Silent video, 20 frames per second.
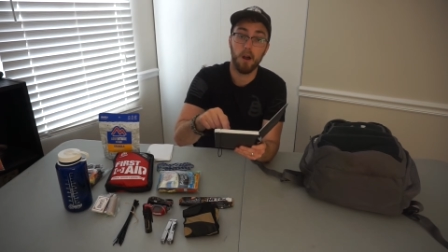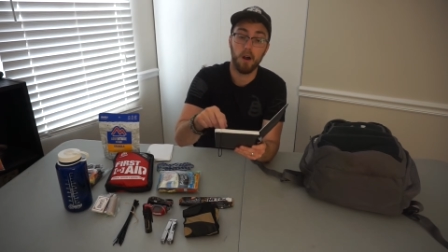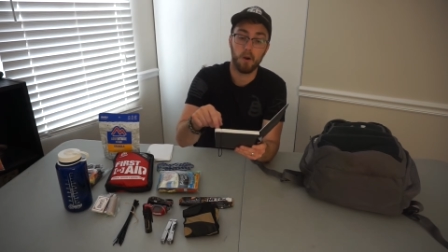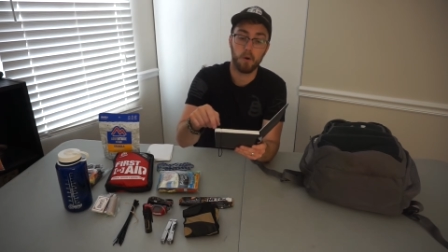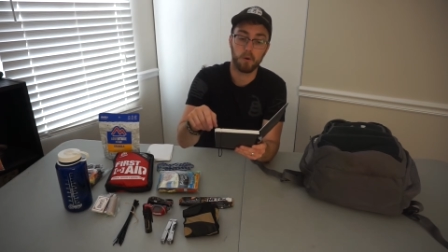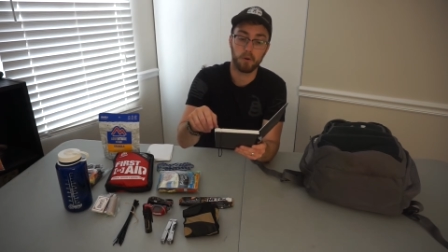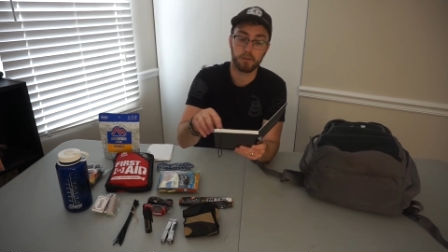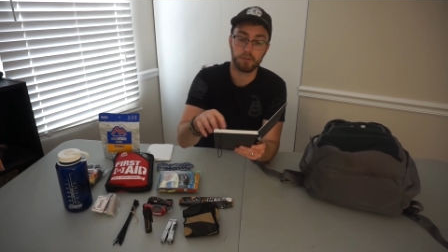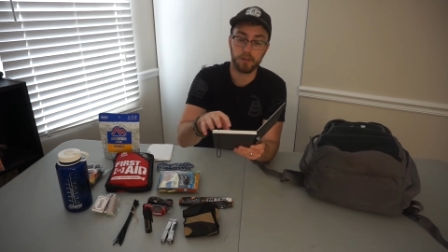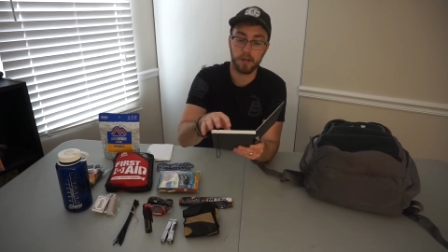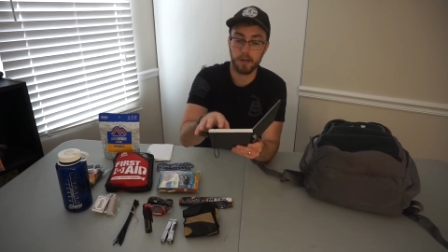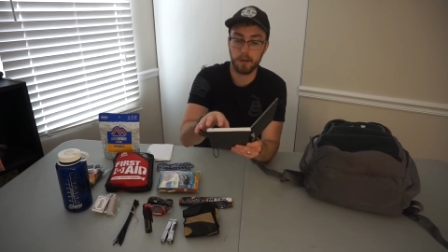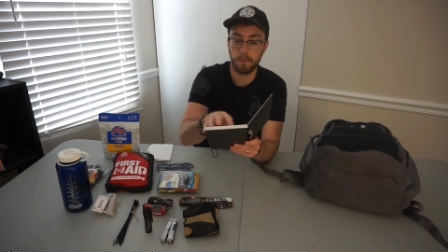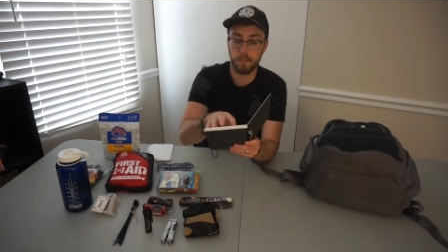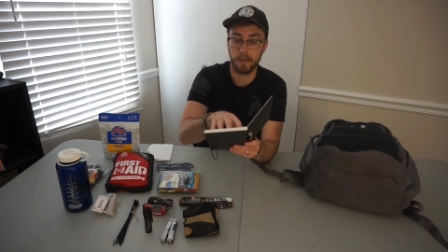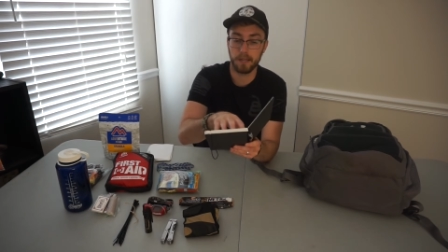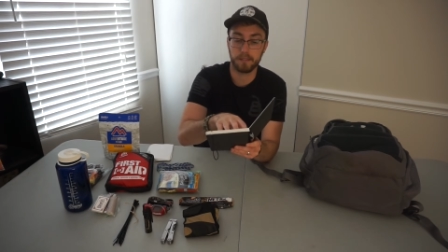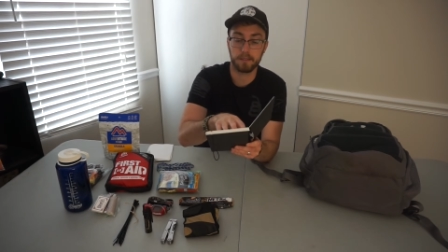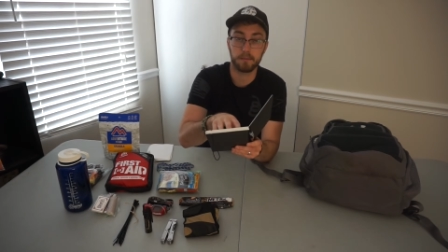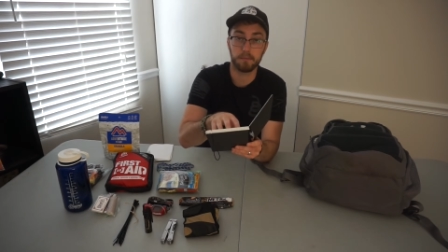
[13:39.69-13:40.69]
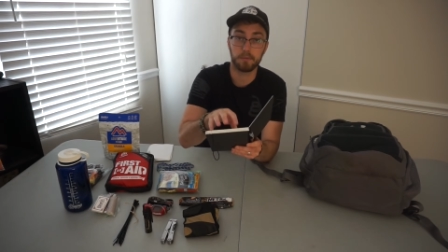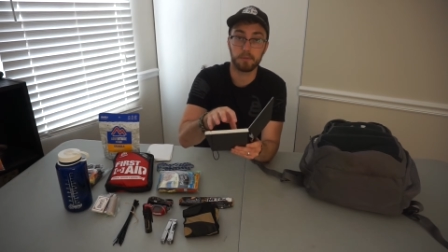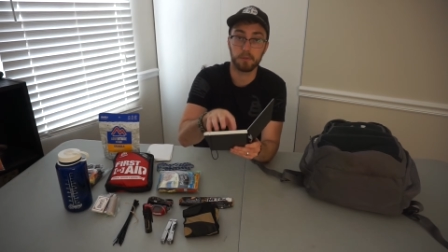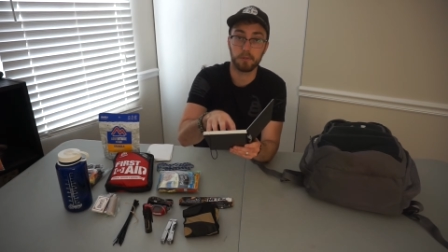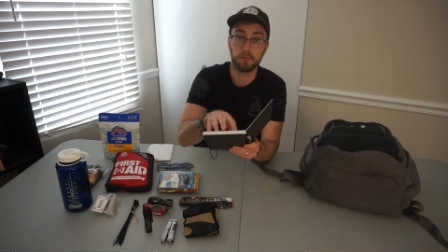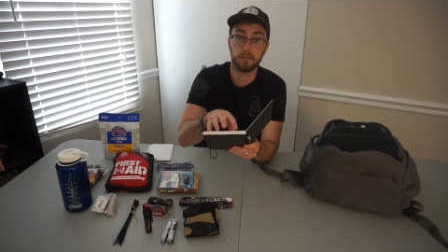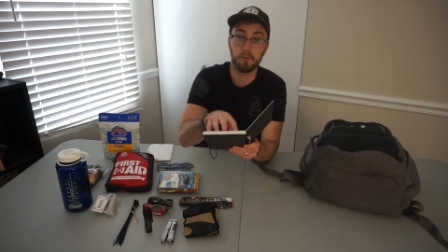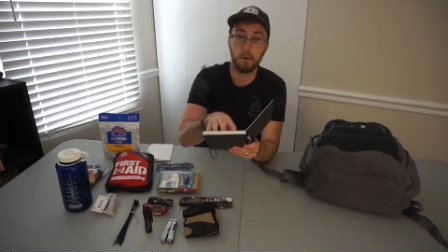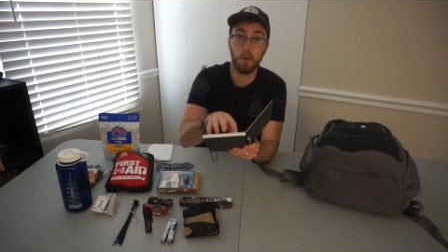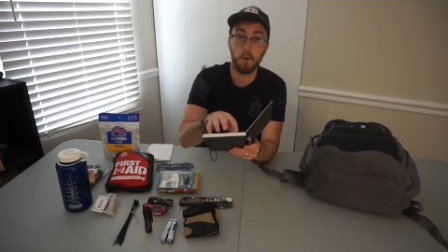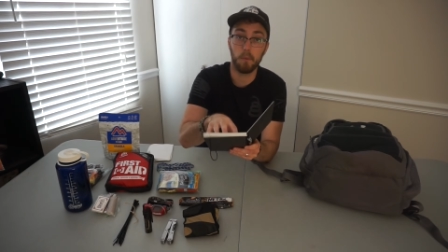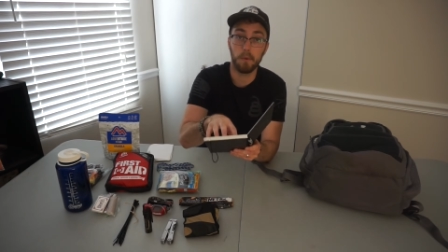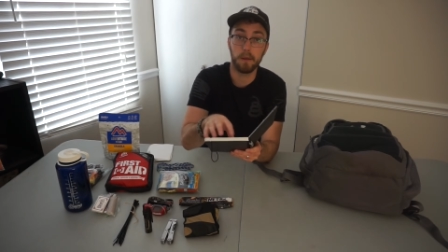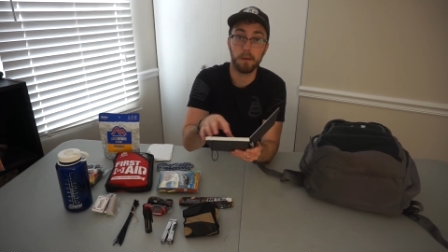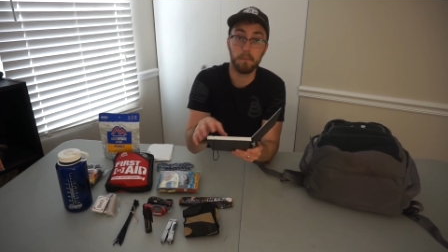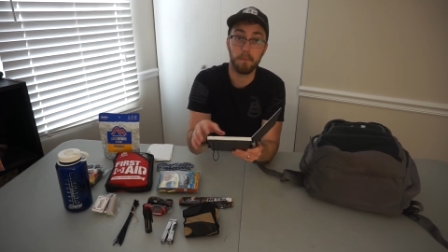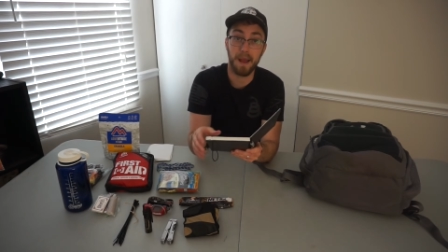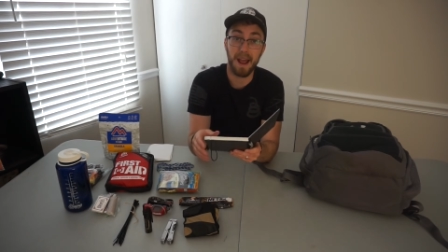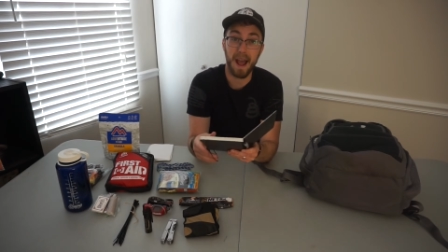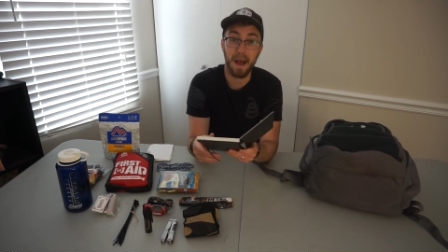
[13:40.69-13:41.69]
or try to make some sort of
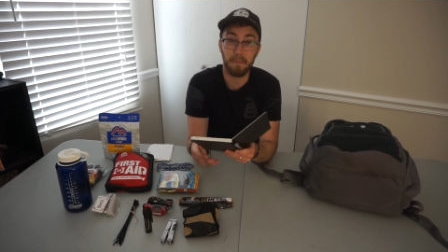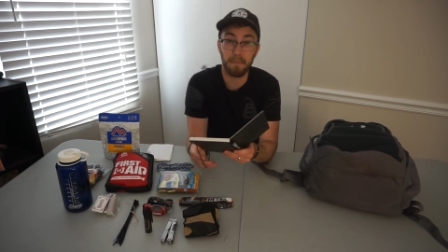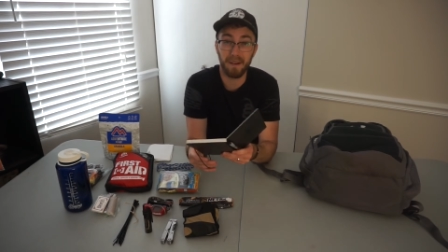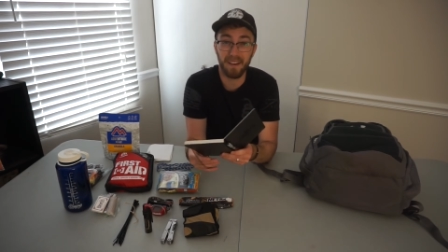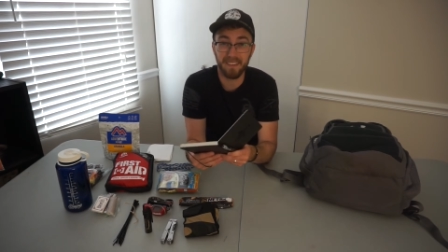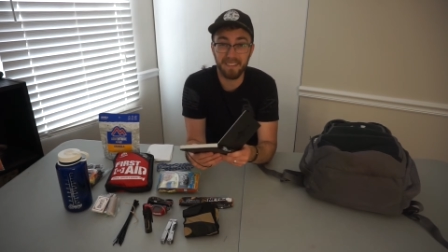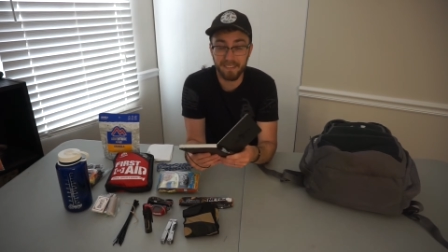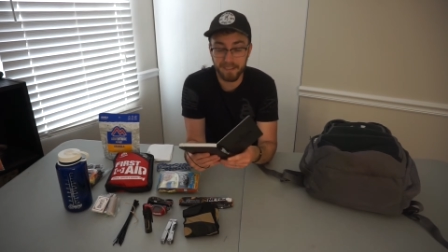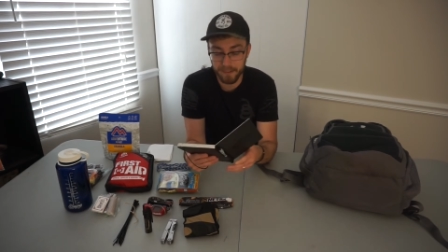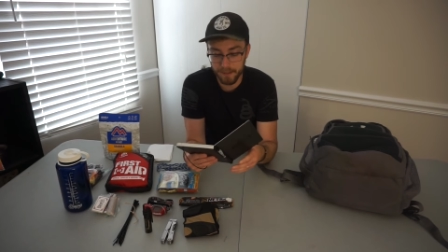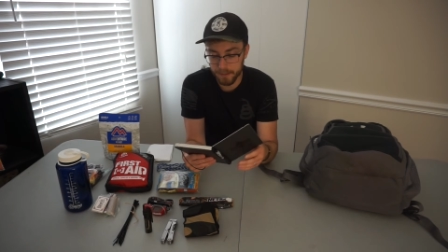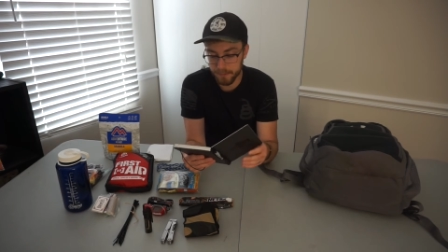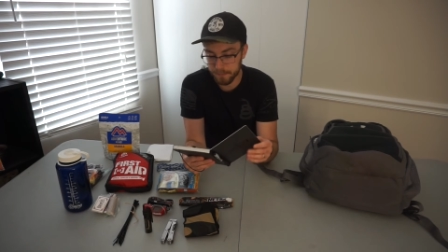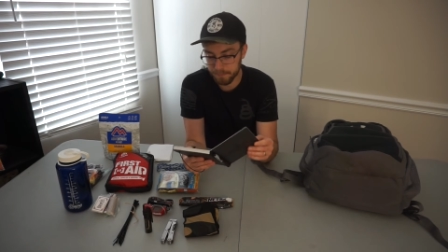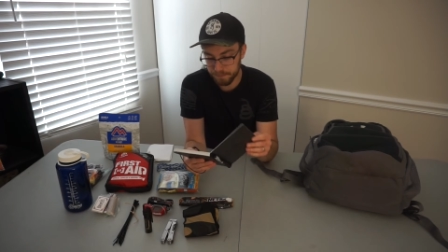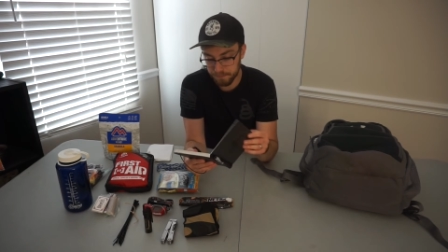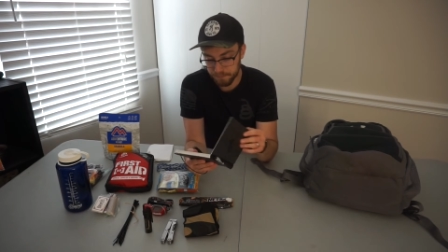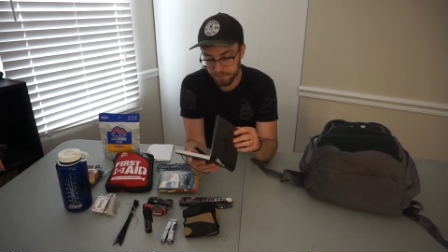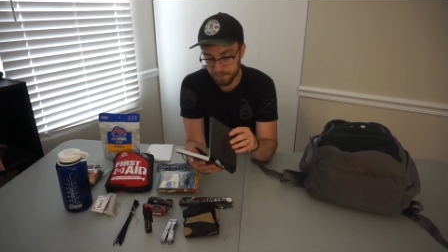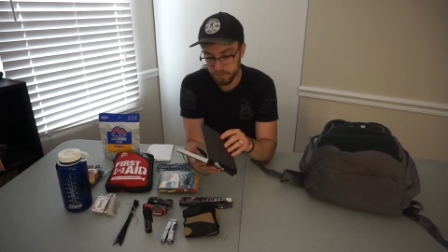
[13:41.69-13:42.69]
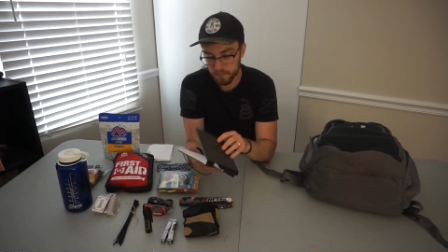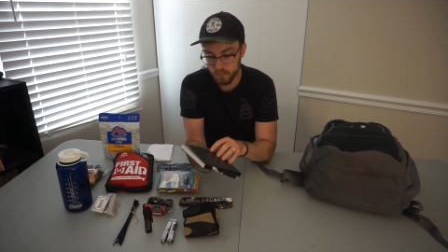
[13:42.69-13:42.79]
homemade map on here.